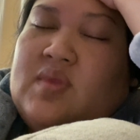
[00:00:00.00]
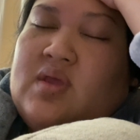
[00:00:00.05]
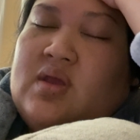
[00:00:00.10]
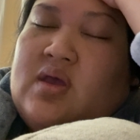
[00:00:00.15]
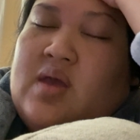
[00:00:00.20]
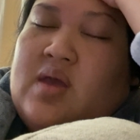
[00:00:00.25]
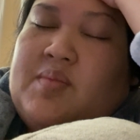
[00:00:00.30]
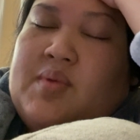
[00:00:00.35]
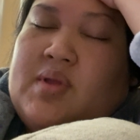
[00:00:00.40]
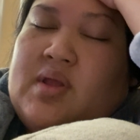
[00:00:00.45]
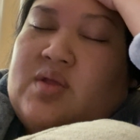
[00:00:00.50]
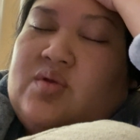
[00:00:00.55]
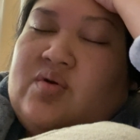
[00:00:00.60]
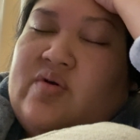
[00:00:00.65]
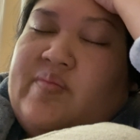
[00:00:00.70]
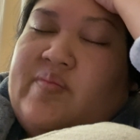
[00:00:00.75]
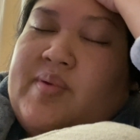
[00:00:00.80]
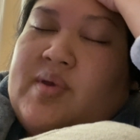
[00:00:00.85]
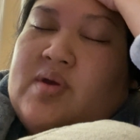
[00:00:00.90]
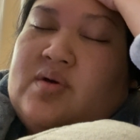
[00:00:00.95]
i mean i do
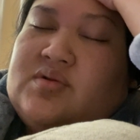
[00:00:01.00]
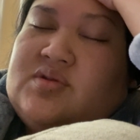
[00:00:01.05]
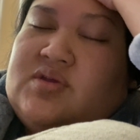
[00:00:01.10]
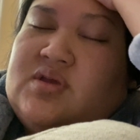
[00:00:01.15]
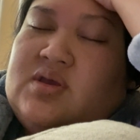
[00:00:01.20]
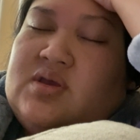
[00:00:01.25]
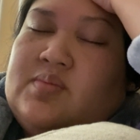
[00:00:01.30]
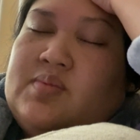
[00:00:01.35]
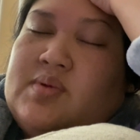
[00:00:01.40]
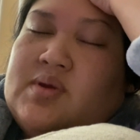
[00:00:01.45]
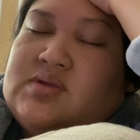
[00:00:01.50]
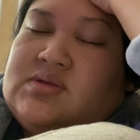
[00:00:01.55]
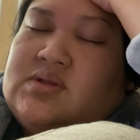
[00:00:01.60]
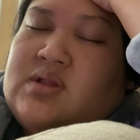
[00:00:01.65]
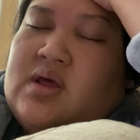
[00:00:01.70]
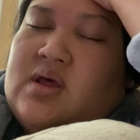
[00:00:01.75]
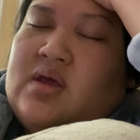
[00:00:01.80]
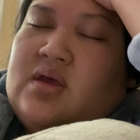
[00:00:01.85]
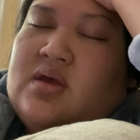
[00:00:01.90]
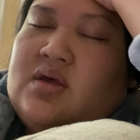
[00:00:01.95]
have pot but it's
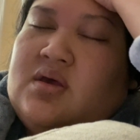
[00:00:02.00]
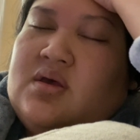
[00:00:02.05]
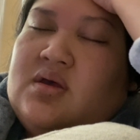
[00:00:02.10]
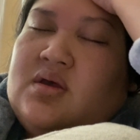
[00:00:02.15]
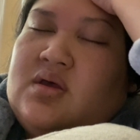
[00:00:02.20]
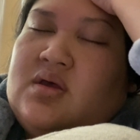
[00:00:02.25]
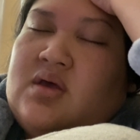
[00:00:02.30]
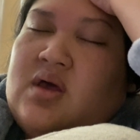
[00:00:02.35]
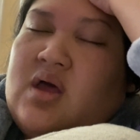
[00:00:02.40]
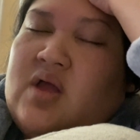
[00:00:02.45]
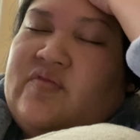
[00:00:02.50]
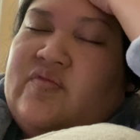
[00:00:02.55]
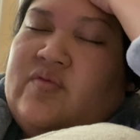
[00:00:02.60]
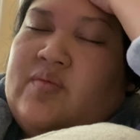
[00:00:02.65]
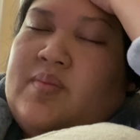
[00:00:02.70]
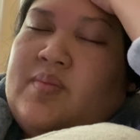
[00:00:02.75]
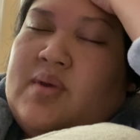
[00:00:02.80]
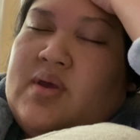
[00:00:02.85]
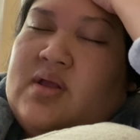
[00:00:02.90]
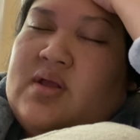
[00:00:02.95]
like god
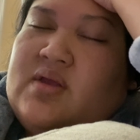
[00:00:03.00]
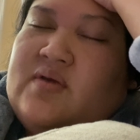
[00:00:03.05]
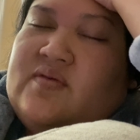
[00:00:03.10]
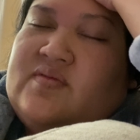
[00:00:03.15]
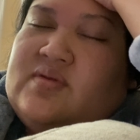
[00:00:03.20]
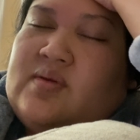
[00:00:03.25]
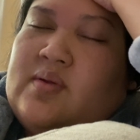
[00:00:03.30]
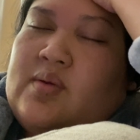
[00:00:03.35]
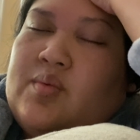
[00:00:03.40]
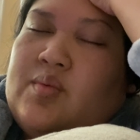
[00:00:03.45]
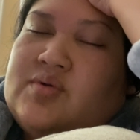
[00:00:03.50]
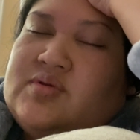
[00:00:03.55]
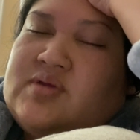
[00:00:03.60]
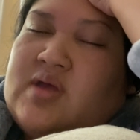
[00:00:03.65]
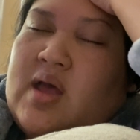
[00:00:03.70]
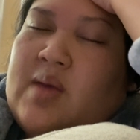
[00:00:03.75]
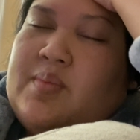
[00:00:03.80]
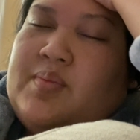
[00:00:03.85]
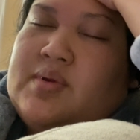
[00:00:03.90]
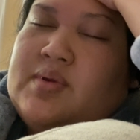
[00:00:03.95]
forbid if something worse
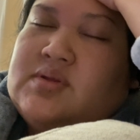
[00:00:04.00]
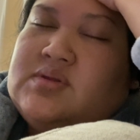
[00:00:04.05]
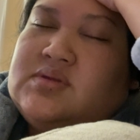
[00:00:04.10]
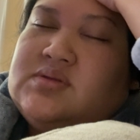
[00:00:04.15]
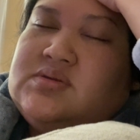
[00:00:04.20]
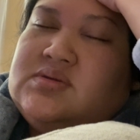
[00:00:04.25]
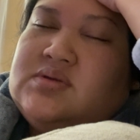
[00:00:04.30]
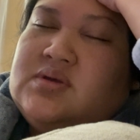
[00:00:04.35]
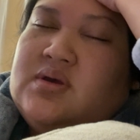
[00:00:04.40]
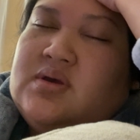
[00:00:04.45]
happens